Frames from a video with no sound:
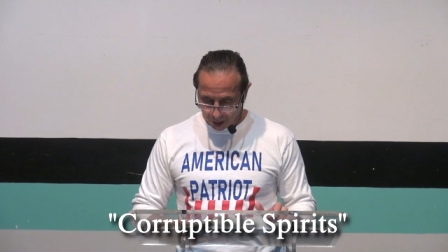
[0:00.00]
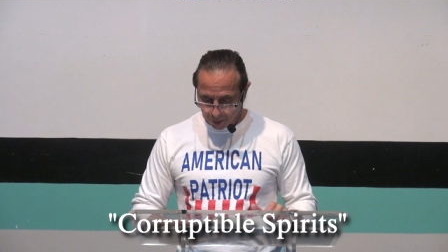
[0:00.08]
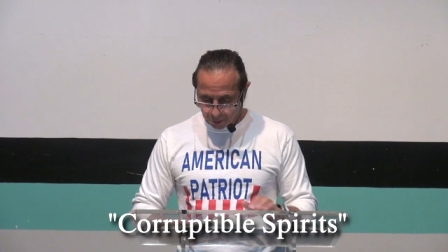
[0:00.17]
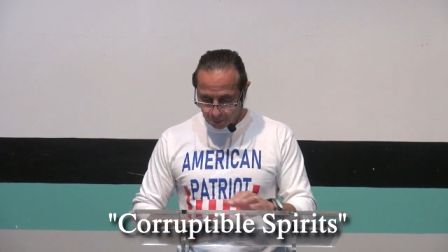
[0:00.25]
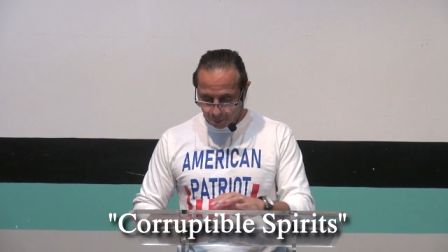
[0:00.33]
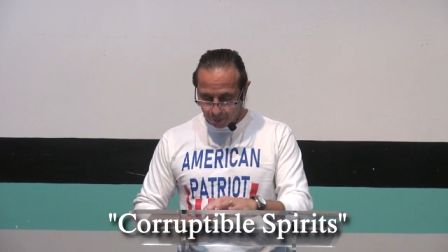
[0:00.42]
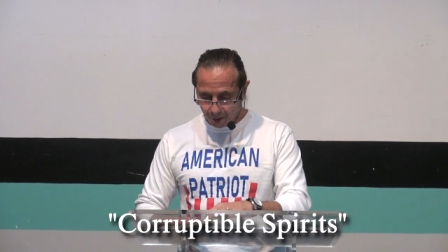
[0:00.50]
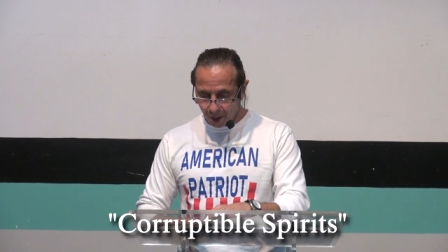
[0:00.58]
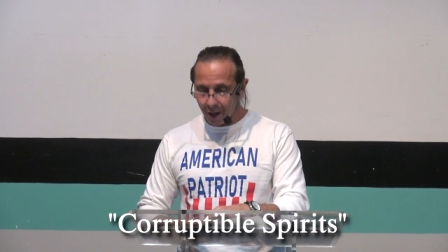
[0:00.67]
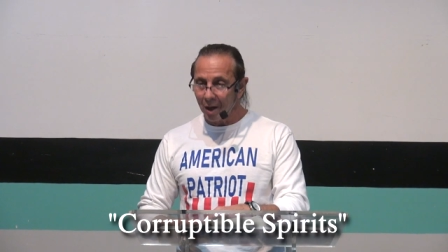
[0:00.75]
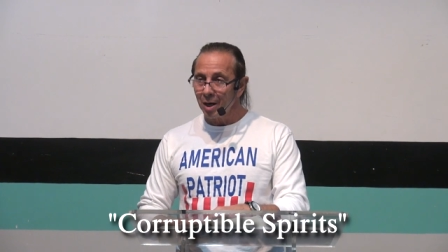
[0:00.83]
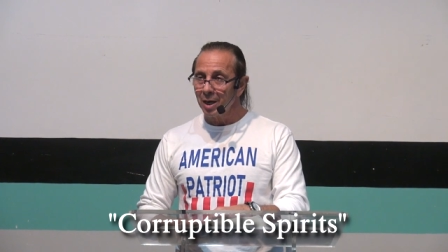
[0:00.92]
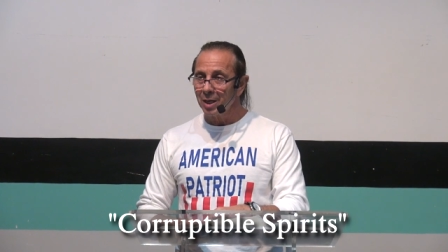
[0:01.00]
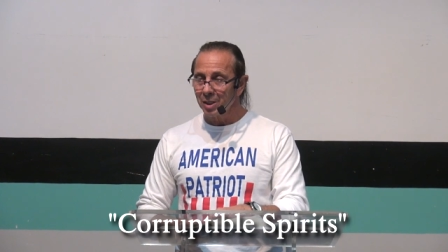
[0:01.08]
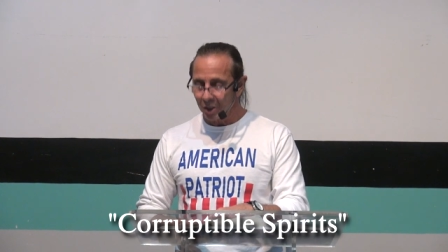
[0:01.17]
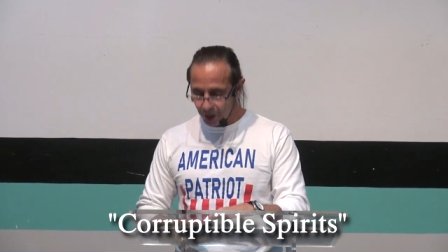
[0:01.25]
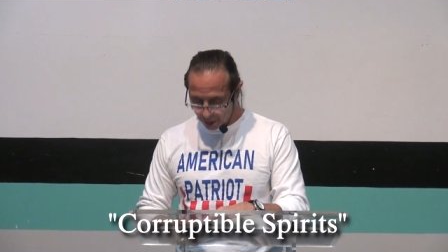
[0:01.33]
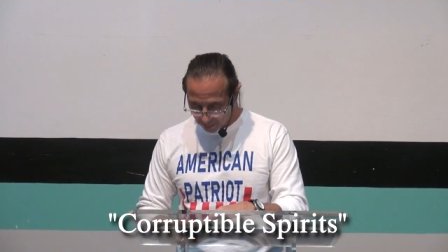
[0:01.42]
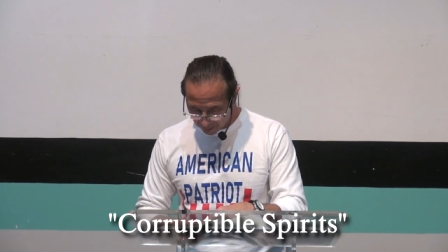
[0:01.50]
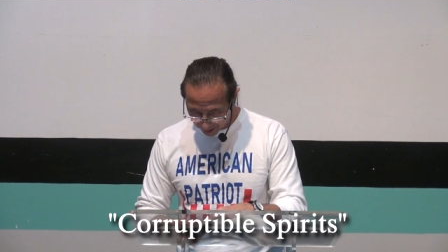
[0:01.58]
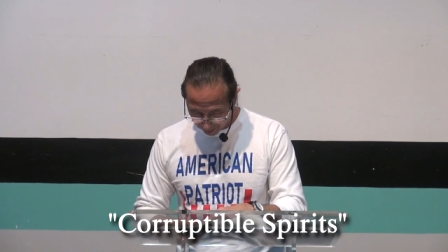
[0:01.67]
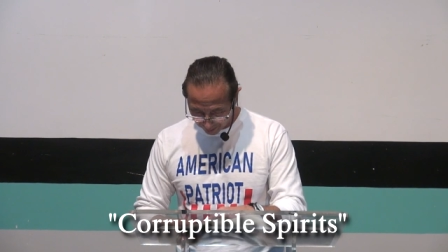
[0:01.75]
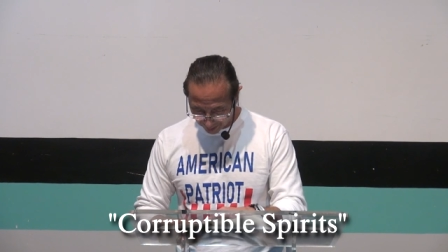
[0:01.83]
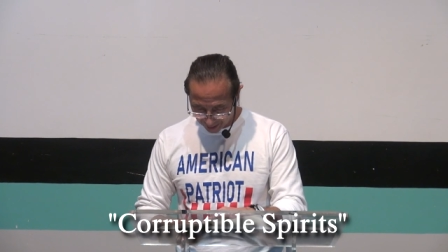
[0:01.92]
through the
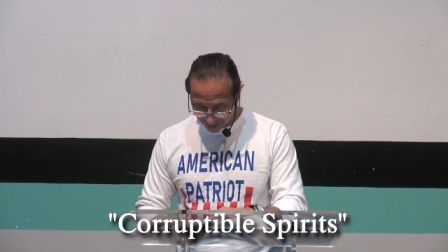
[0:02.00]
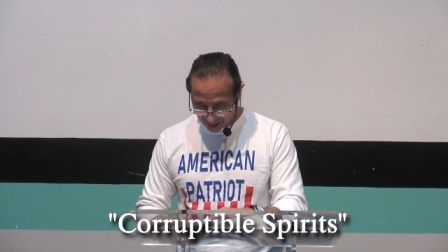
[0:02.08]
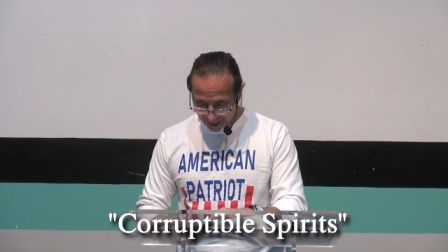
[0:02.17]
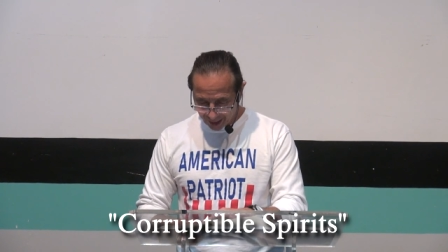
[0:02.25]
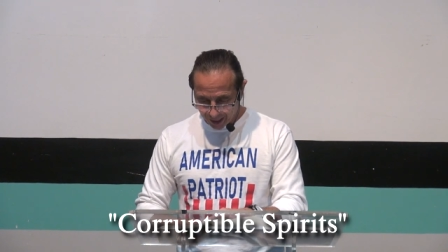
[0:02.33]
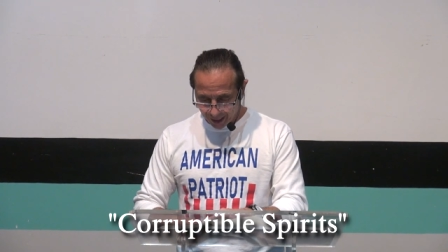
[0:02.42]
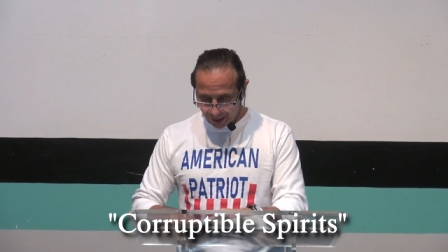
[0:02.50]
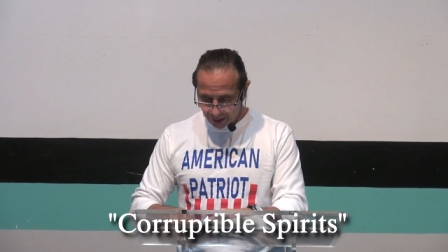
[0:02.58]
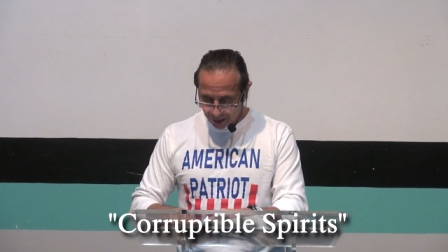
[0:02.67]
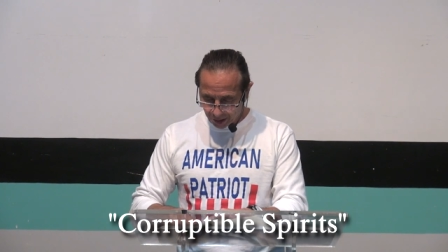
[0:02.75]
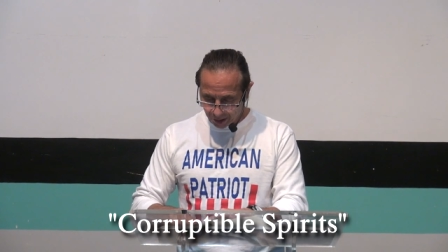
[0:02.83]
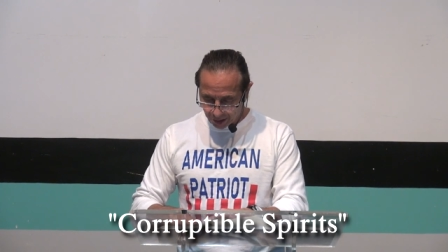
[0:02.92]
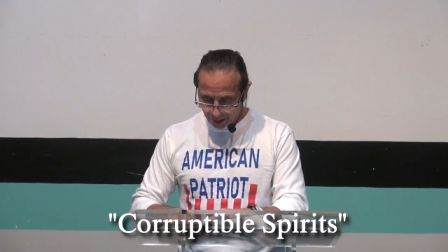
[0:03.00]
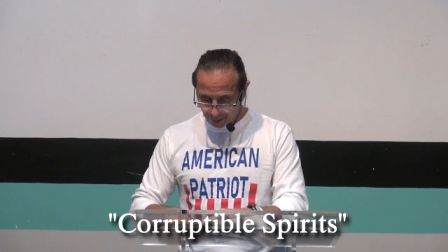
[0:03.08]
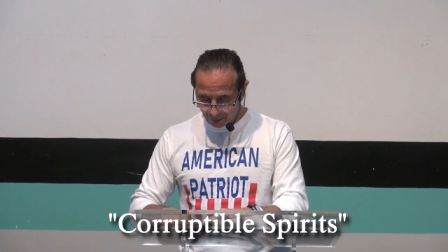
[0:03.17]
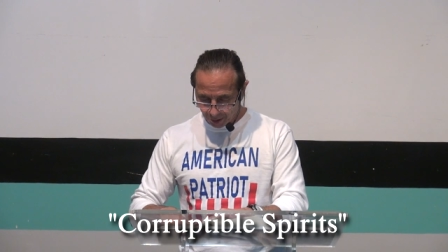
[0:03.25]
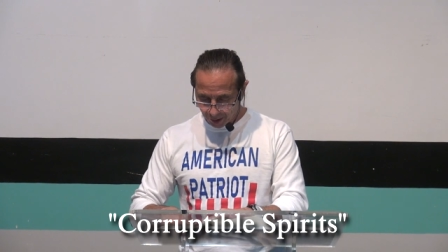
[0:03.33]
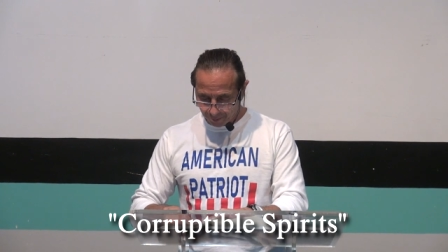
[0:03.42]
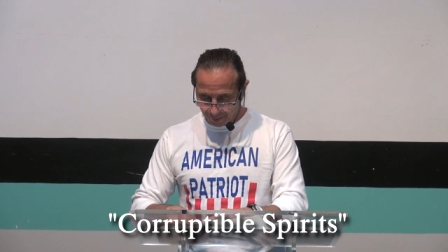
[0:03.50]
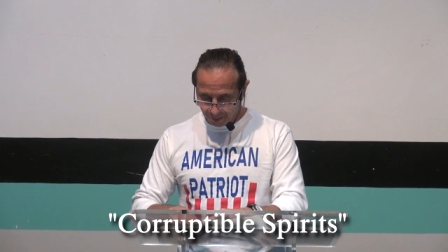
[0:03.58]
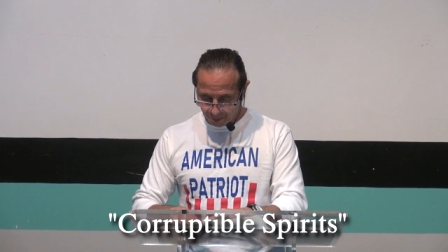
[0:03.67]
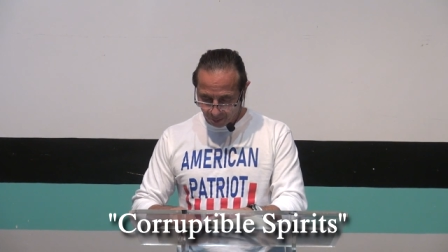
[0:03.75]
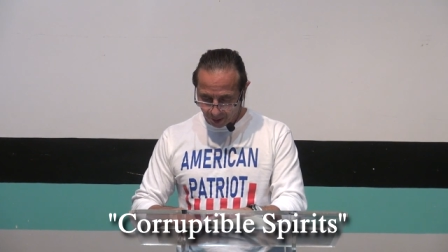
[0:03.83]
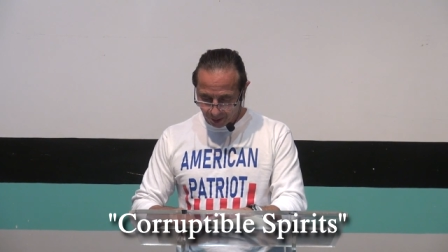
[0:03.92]
Spirit in sincere love of the
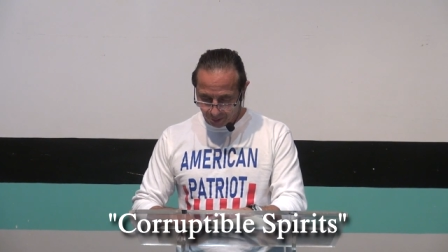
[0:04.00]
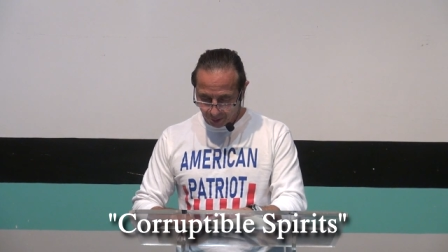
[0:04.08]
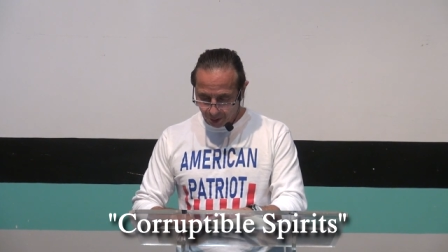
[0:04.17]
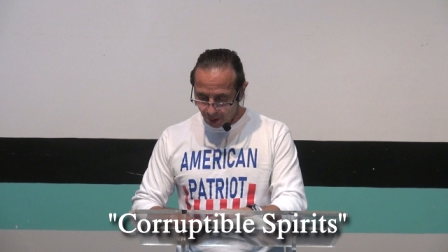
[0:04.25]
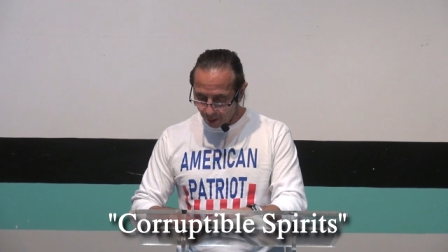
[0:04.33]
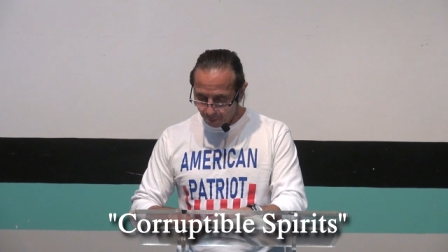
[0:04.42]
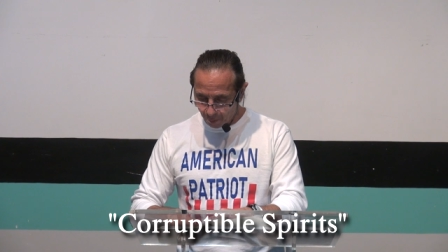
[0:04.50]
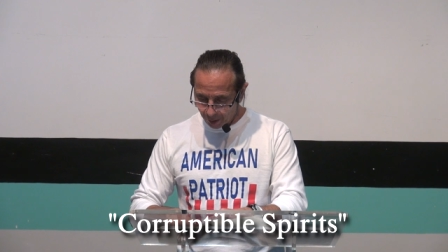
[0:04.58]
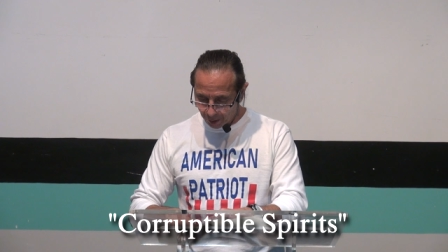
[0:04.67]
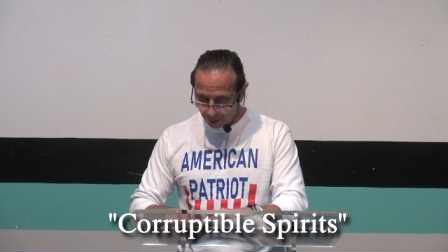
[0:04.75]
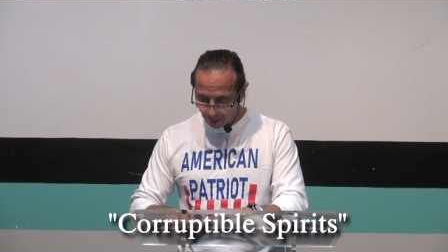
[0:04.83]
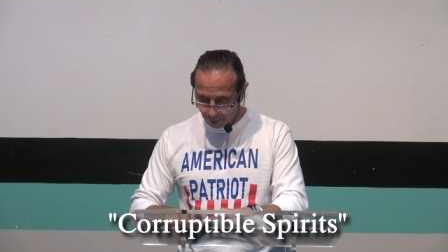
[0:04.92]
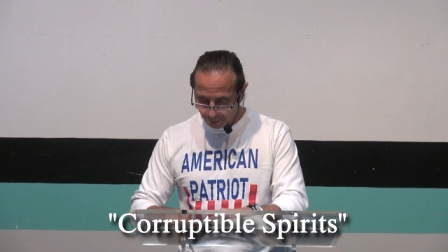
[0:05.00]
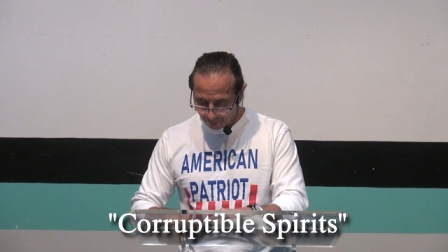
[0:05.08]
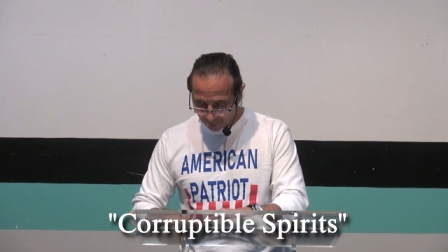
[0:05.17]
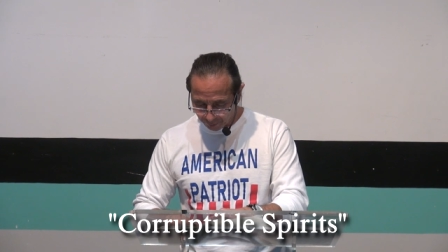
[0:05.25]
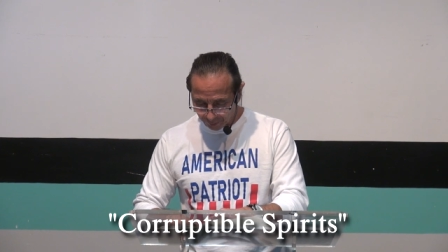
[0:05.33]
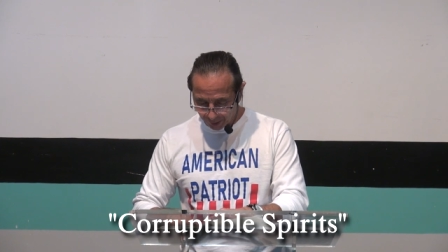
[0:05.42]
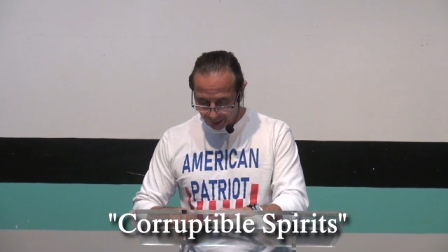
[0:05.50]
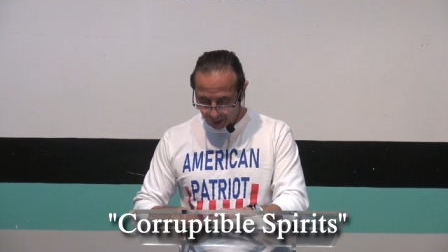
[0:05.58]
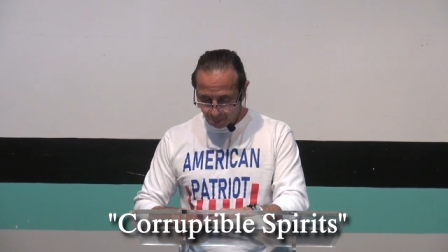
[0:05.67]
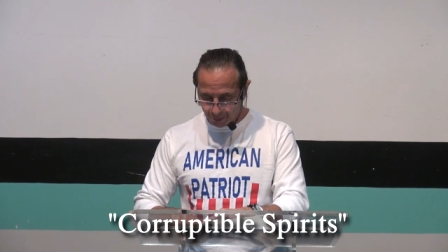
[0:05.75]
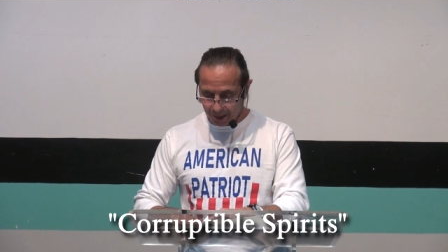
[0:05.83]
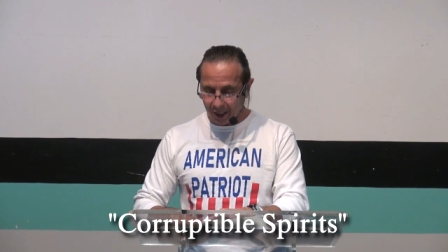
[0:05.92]
brethren, love one another fervently
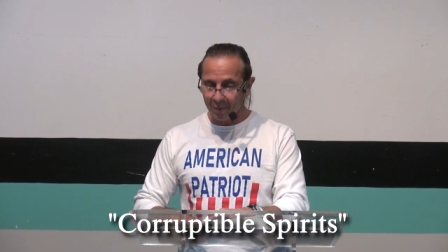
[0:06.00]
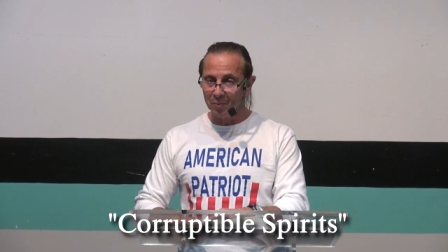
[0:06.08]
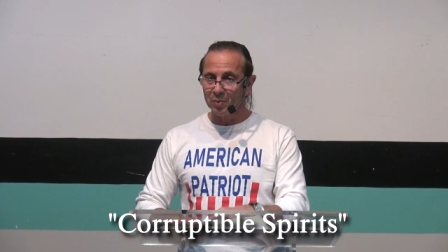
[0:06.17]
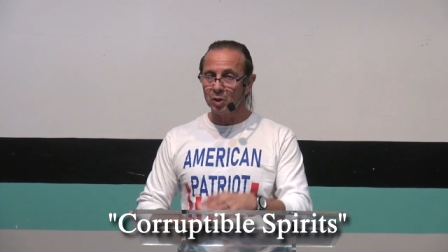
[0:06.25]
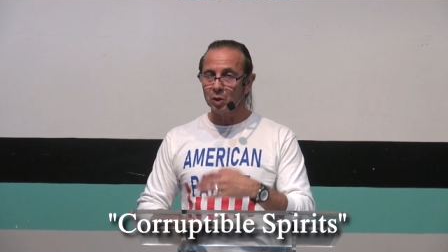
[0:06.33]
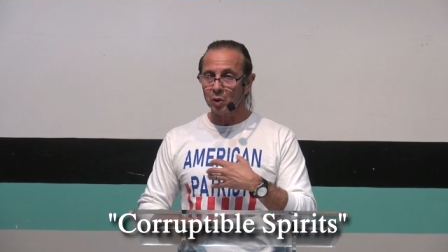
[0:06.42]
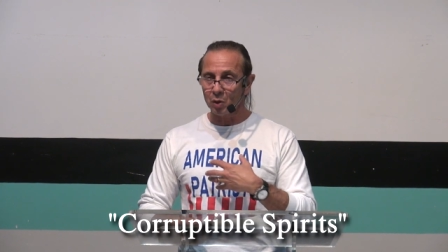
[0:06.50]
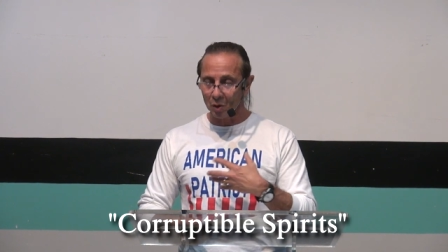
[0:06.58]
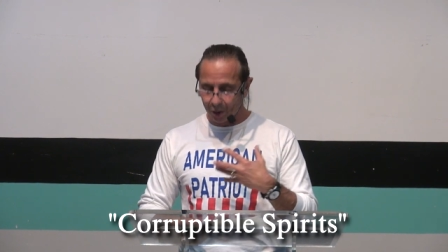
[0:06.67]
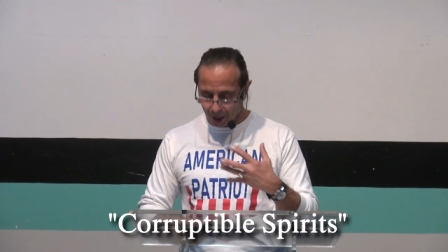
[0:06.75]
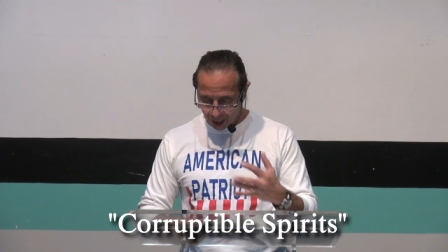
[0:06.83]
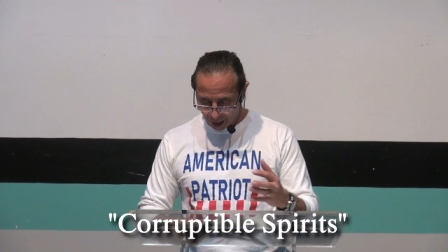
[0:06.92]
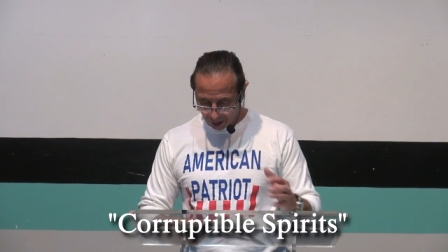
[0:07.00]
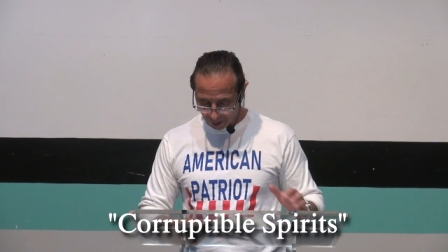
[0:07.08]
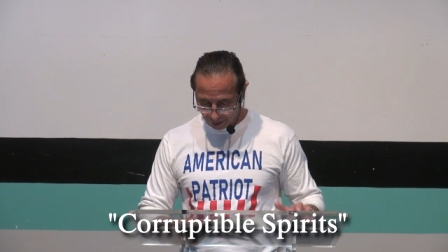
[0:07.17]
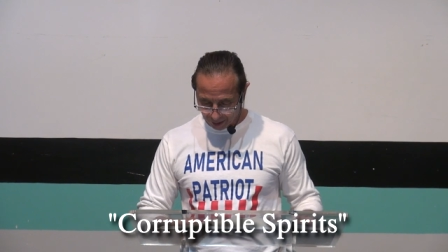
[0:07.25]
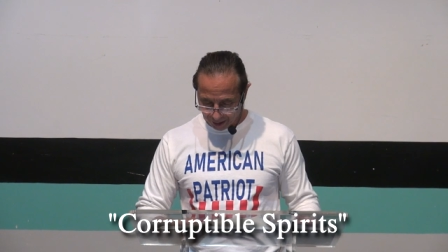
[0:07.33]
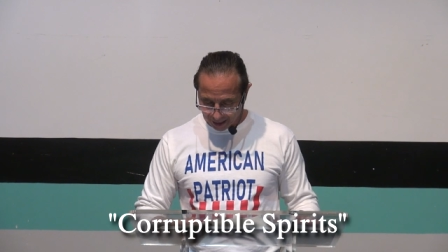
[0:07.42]
with a pure heart,